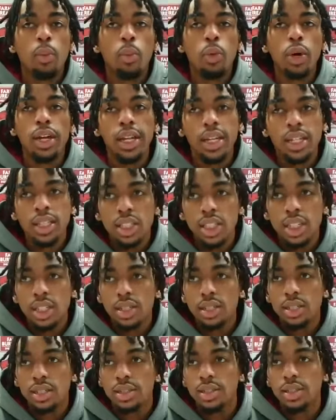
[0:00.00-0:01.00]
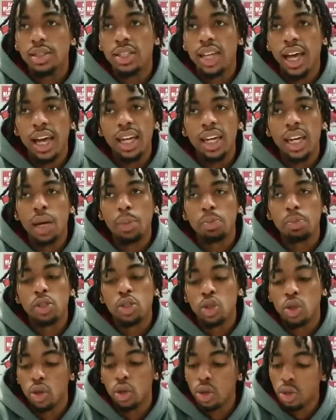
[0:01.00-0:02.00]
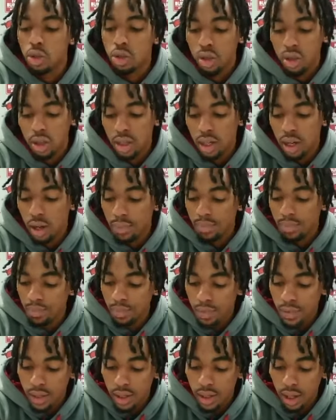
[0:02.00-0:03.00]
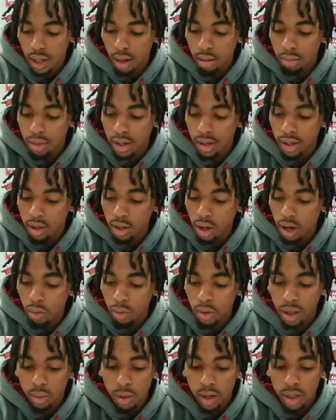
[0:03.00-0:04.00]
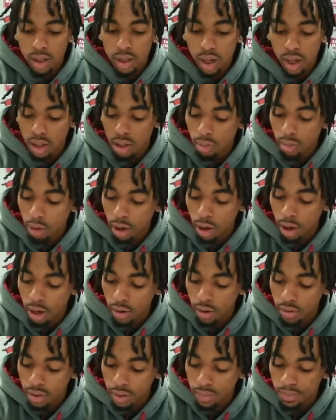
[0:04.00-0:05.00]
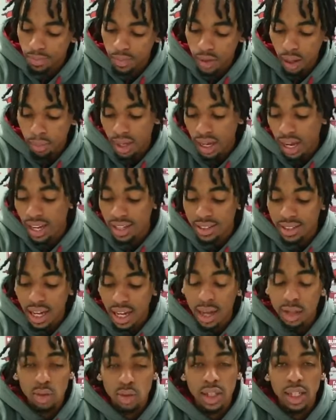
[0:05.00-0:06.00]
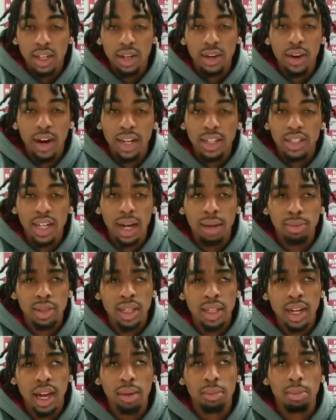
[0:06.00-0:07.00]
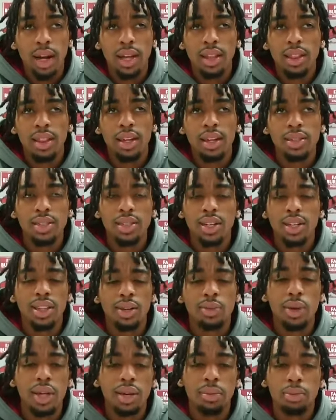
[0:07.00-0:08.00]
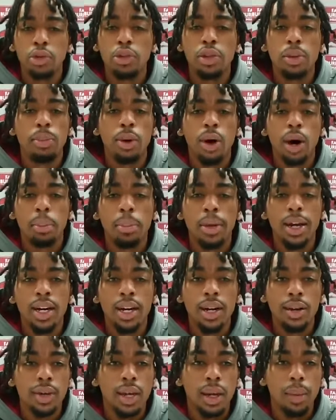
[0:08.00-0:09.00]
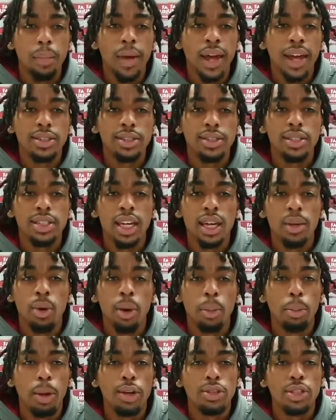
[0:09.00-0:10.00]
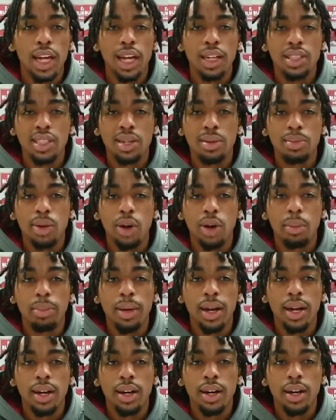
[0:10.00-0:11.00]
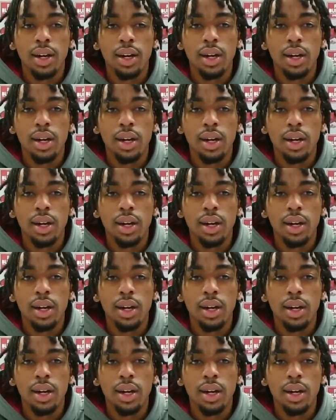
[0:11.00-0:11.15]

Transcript: We can just tighten up the screws, you know. I mean, you don't really want to turn the ball over. I mean, 8 times, we did a great job tonight, but I still think we can move the ball better. We can play as a team on both sides of the ball better.